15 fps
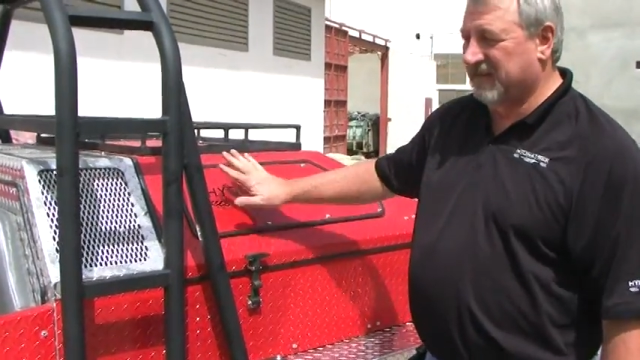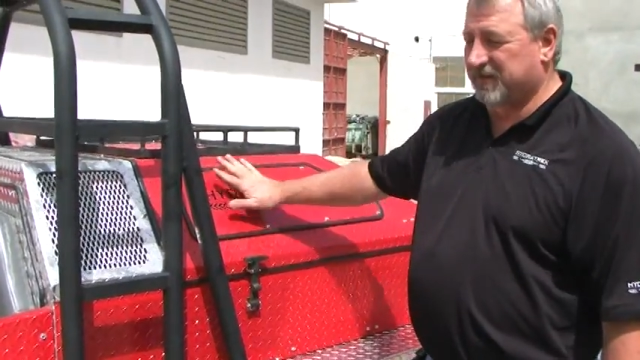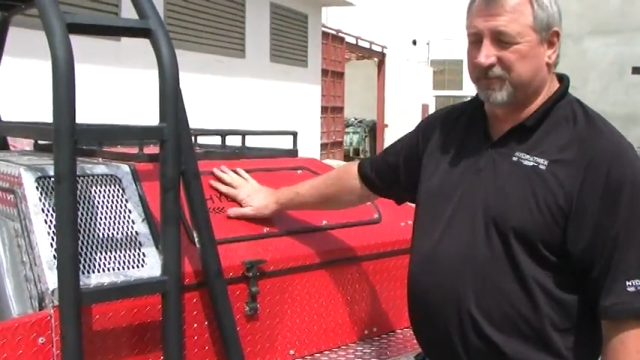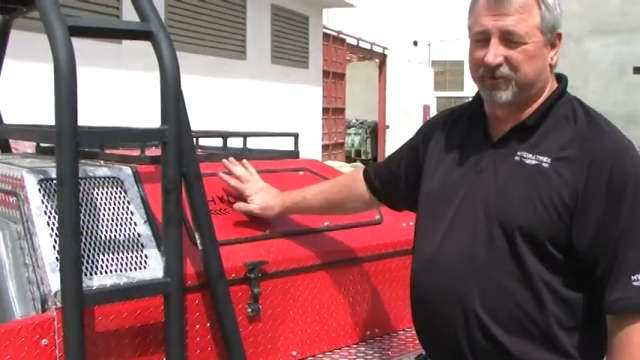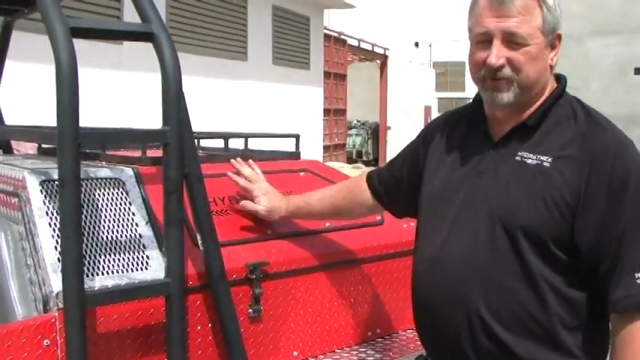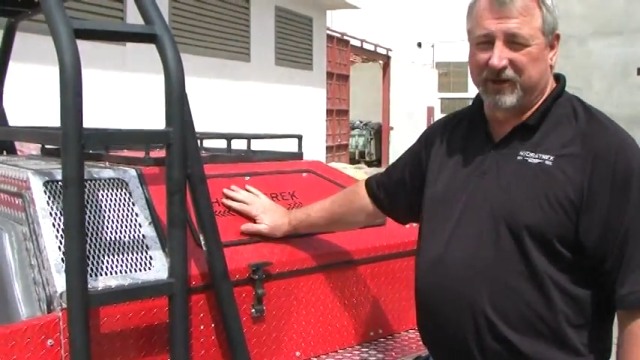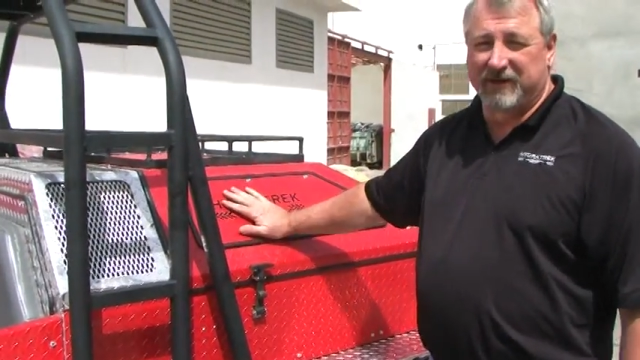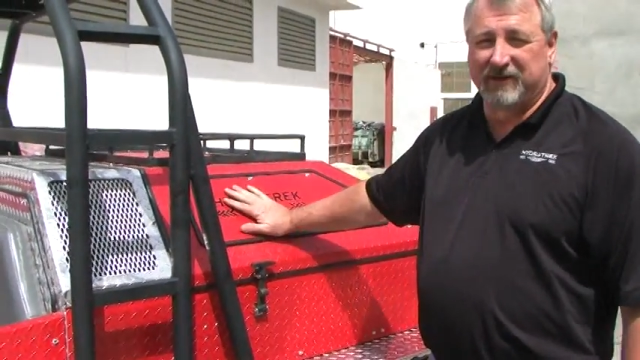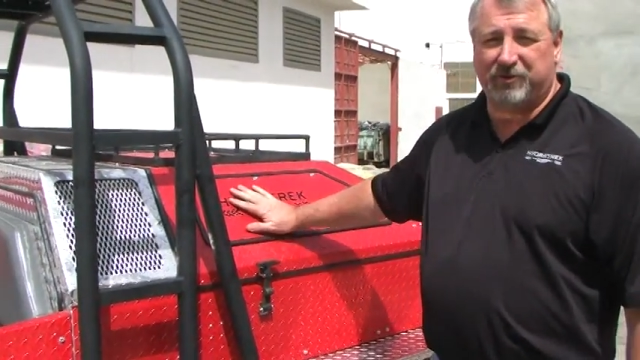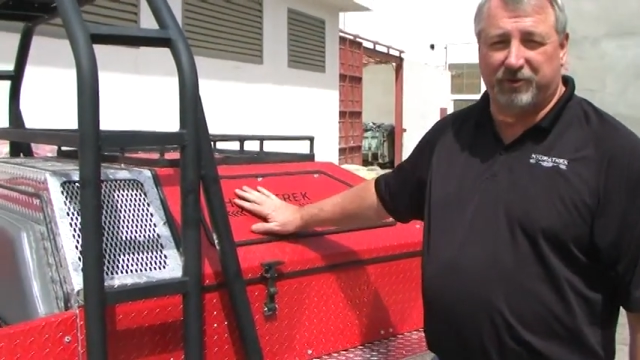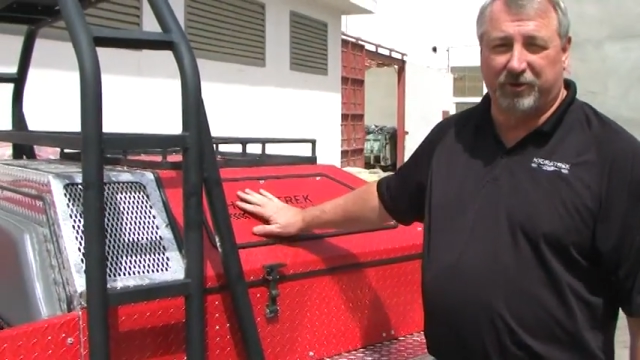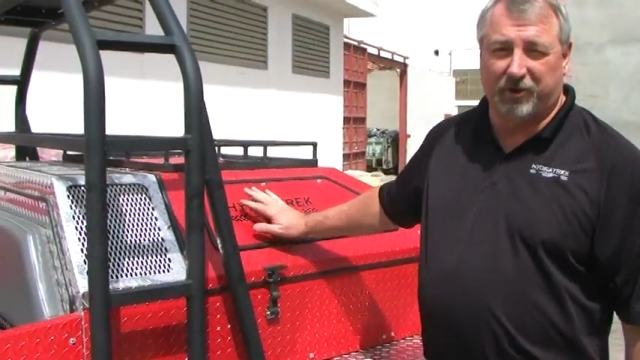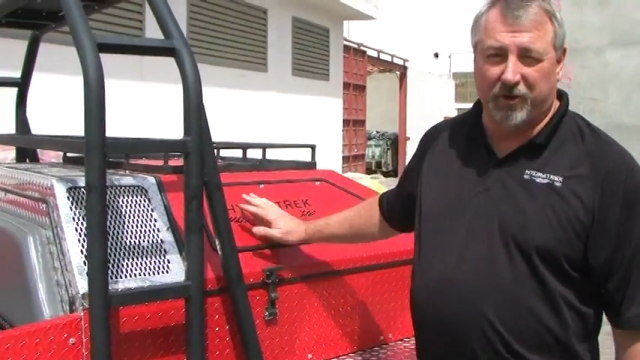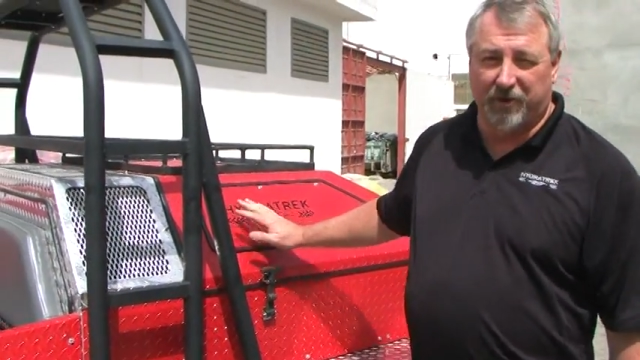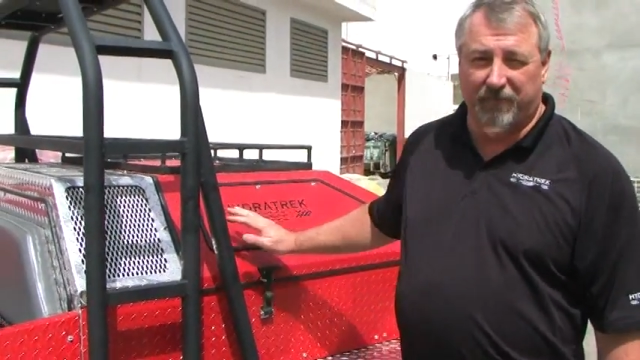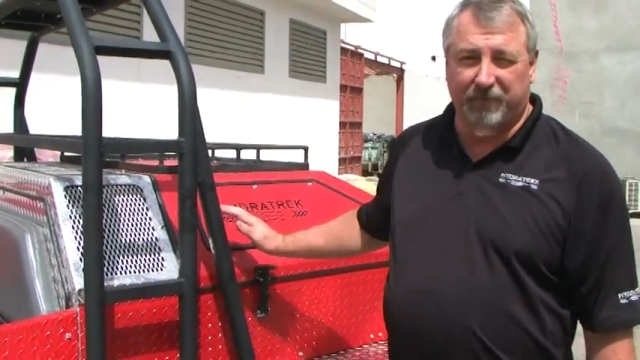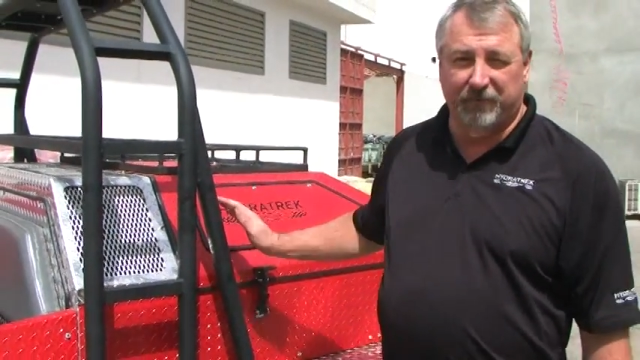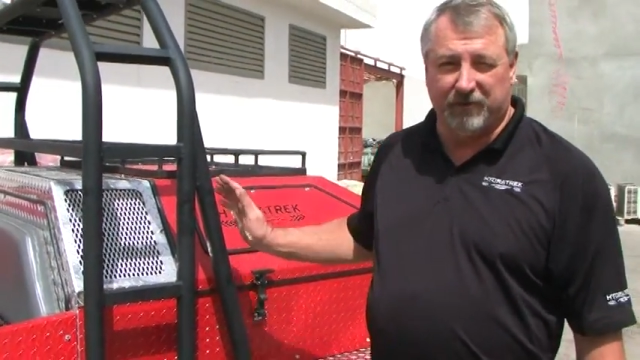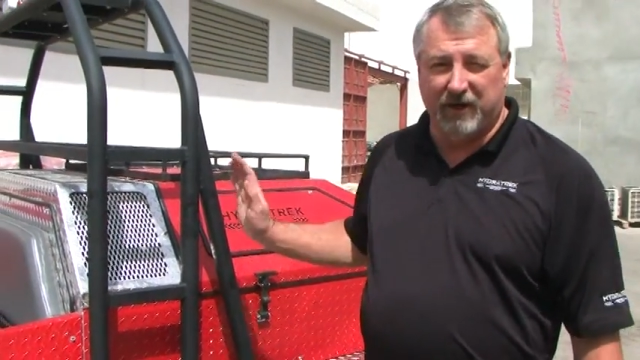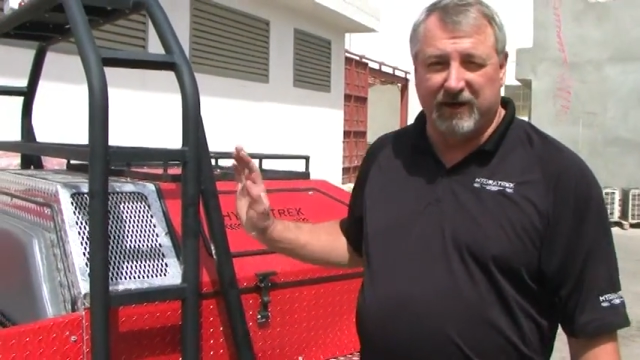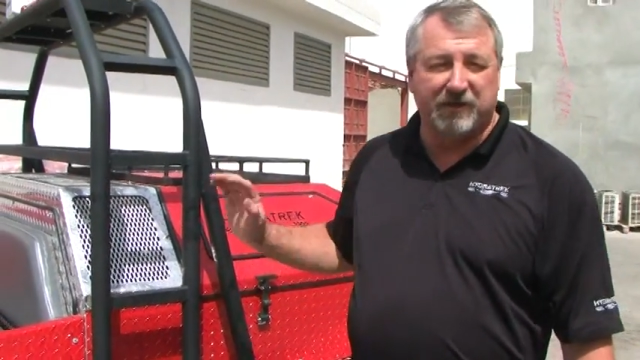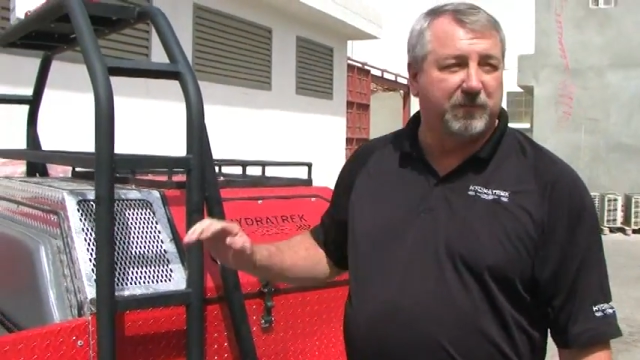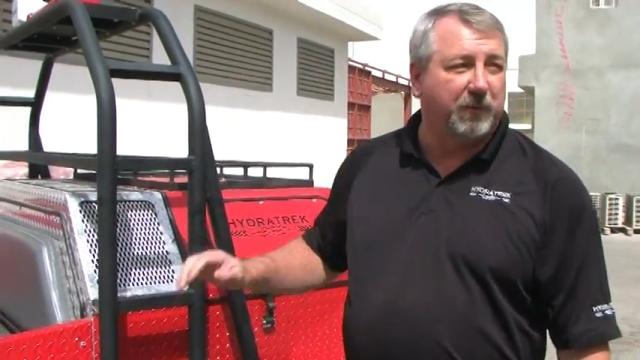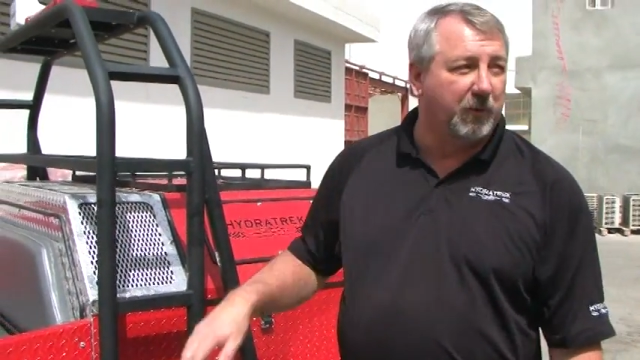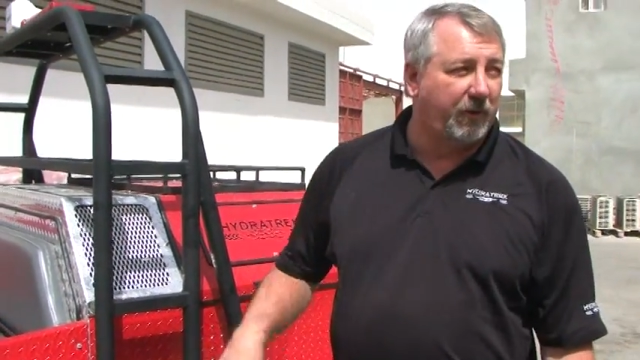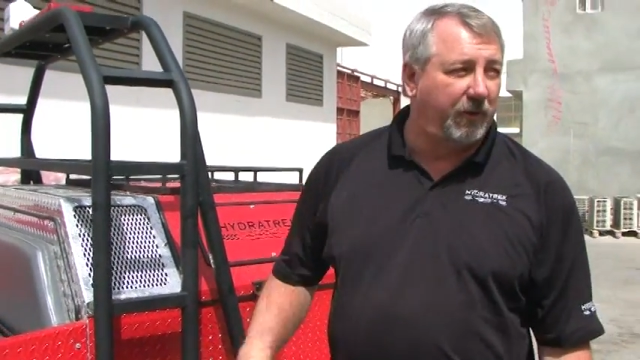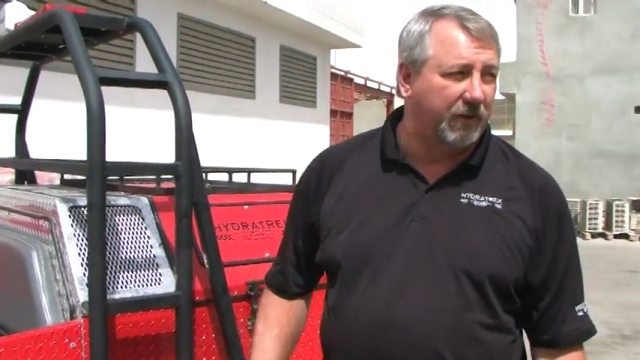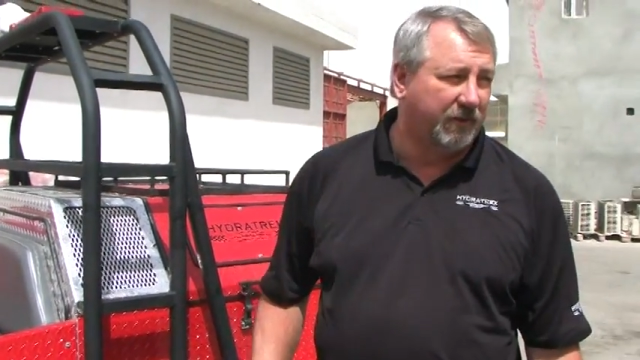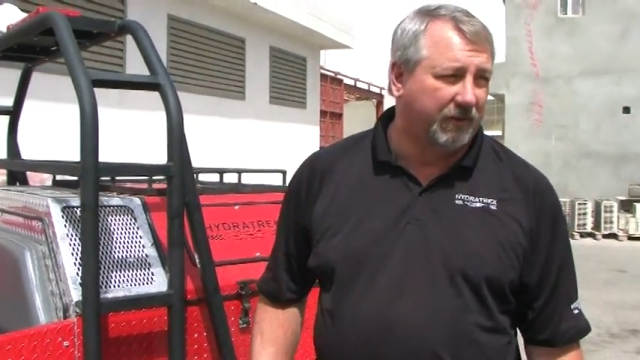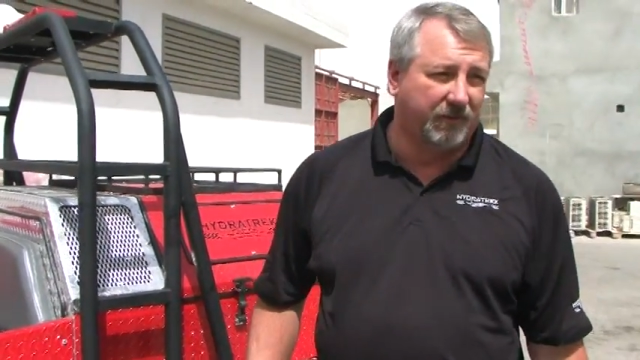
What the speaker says: The machine's secure for transport.